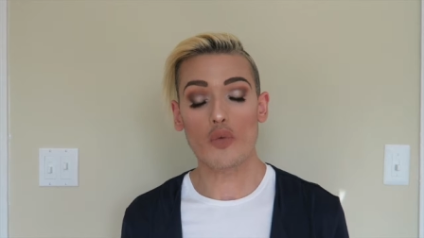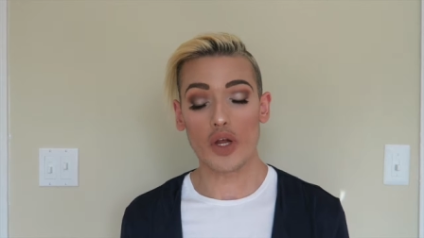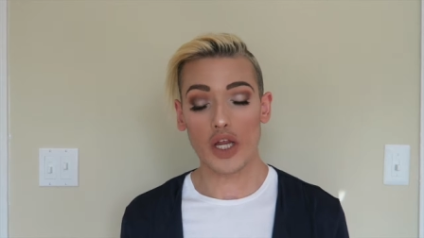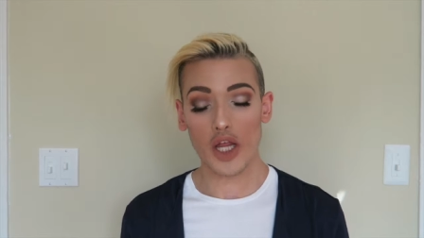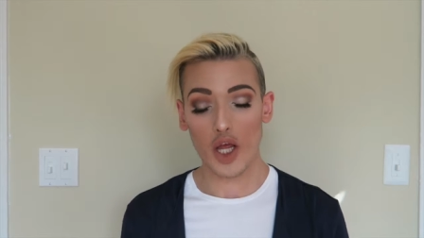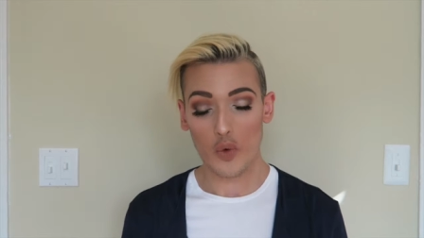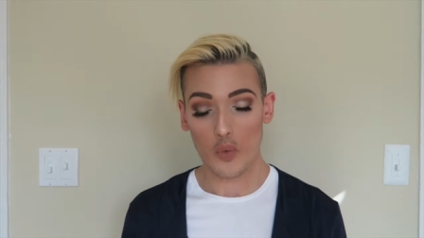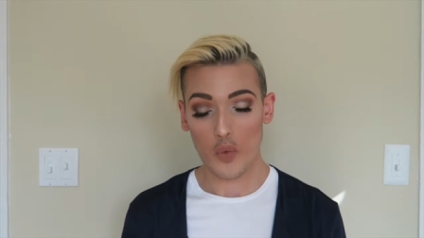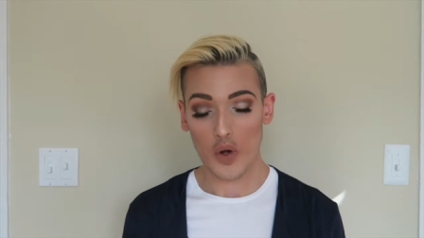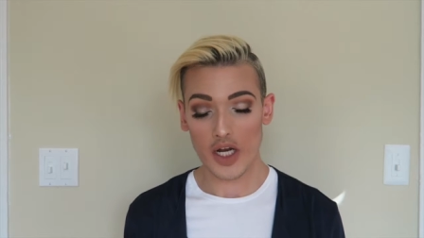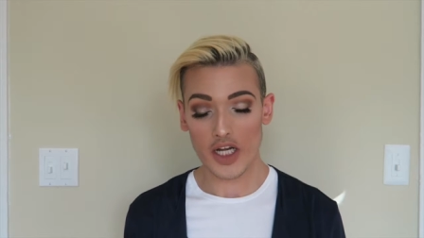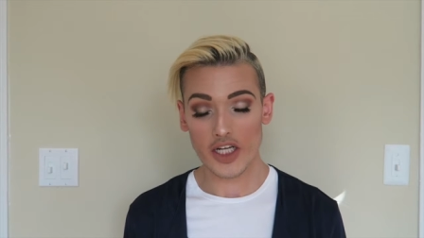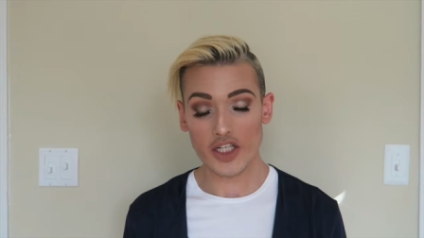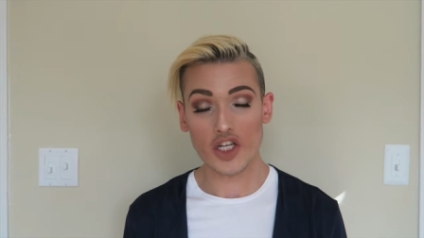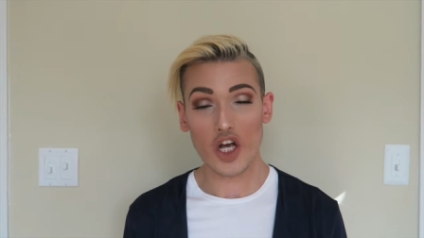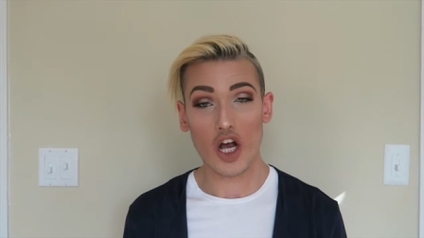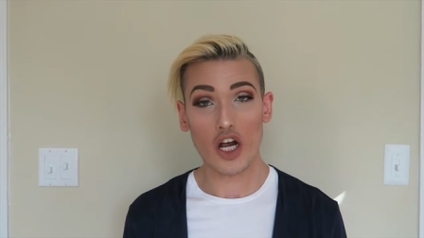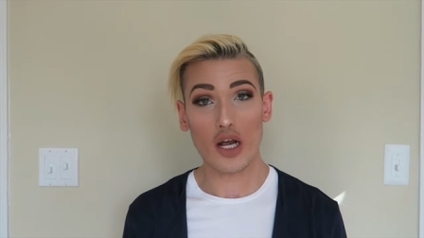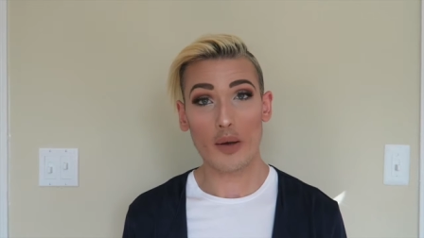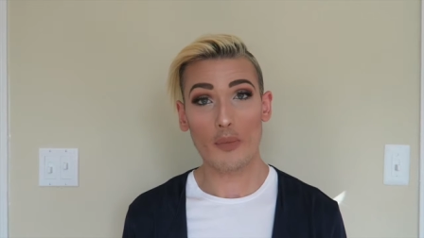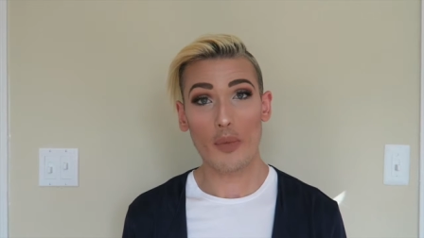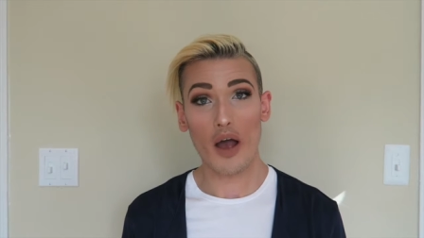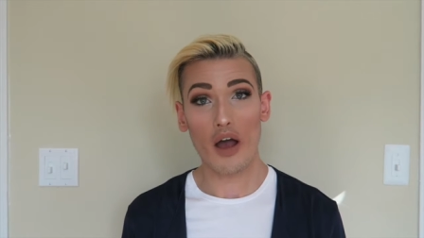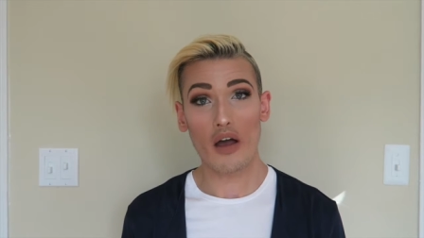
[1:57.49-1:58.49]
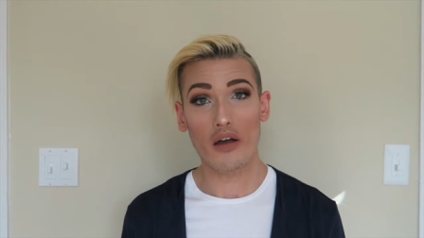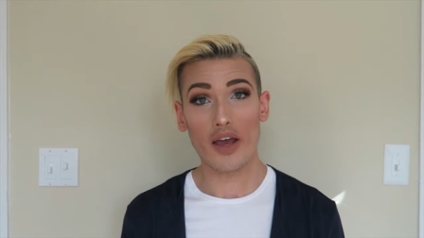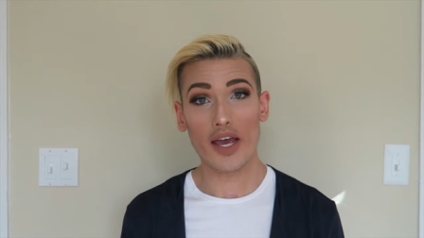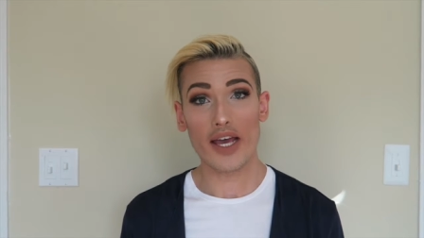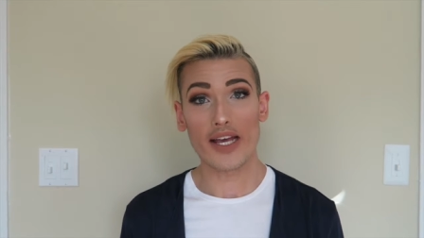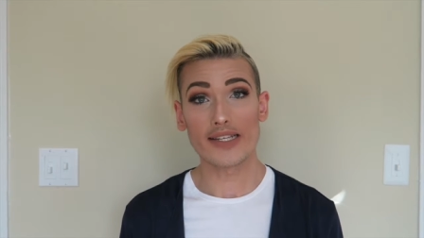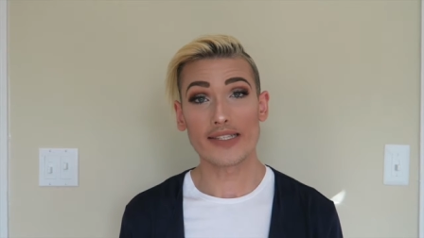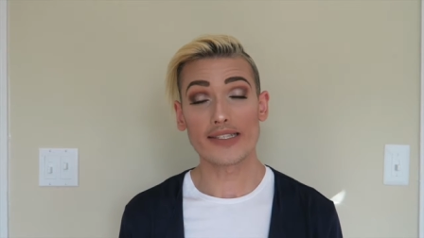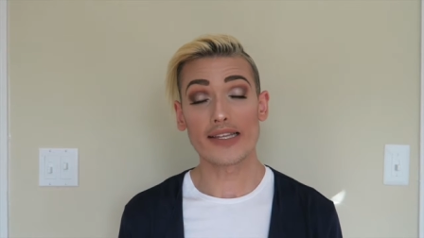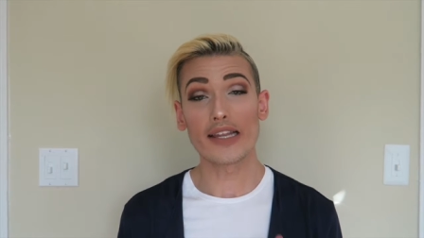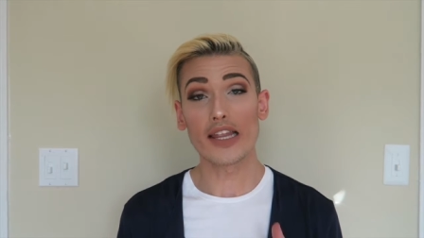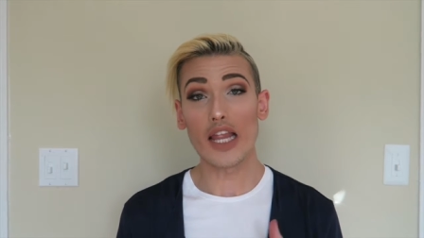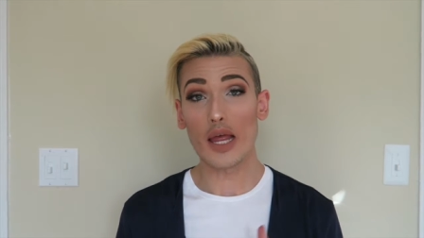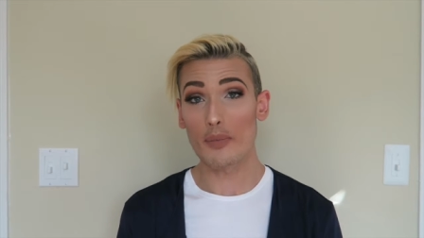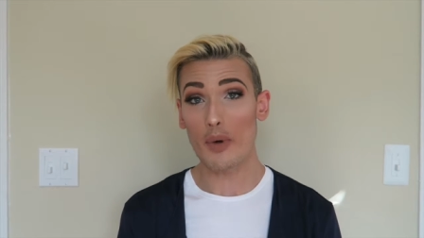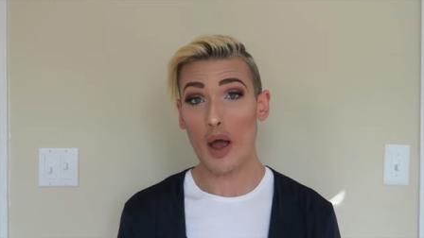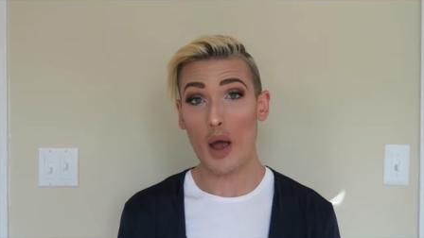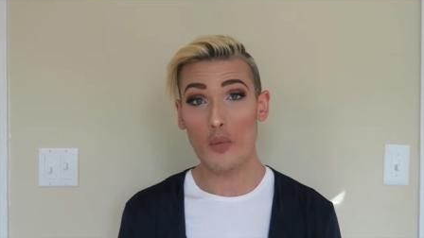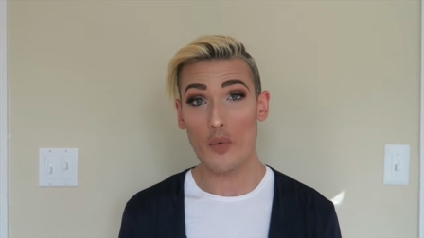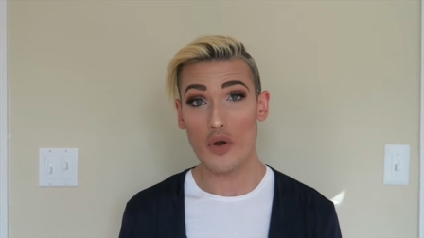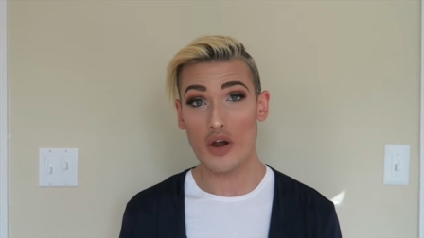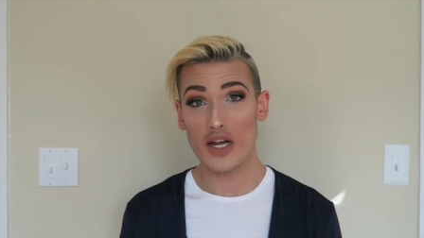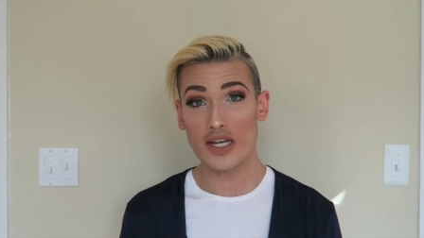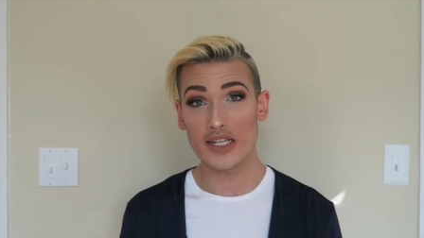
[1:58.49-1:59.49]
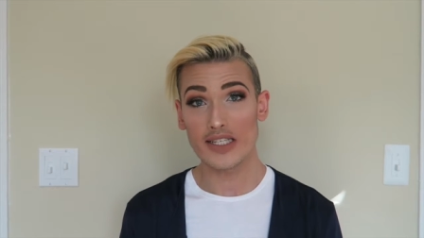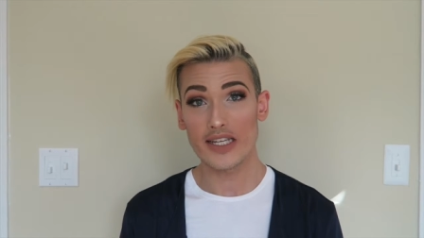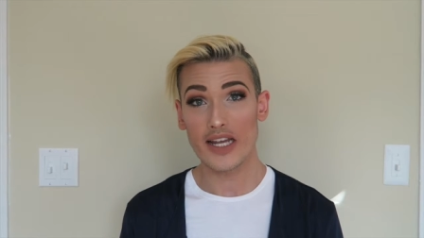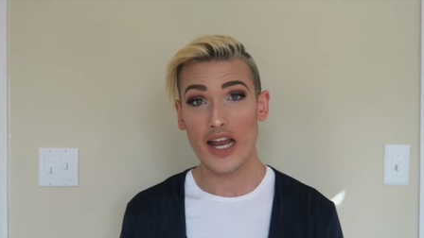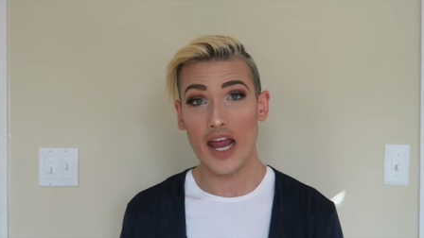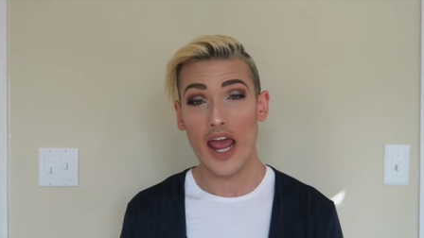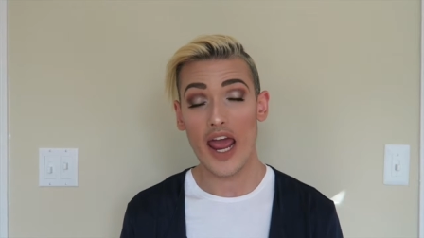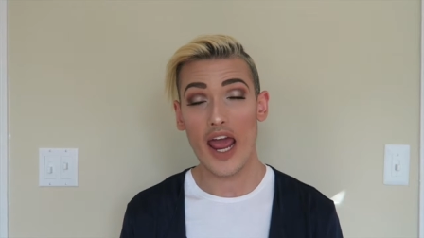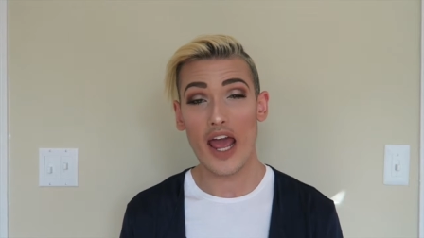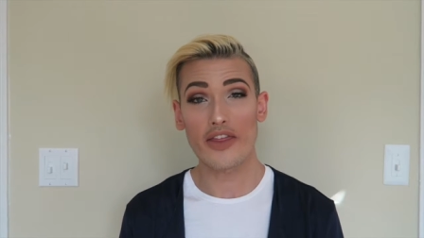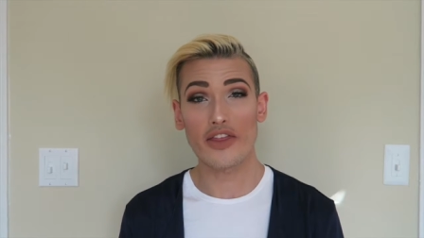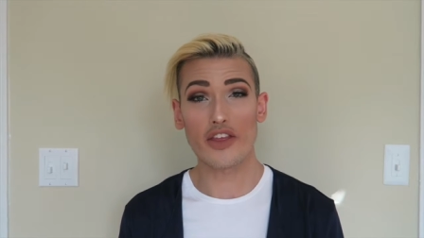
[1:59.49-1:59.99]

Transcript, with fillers: really wanna talk about is the lip I'm wearing today.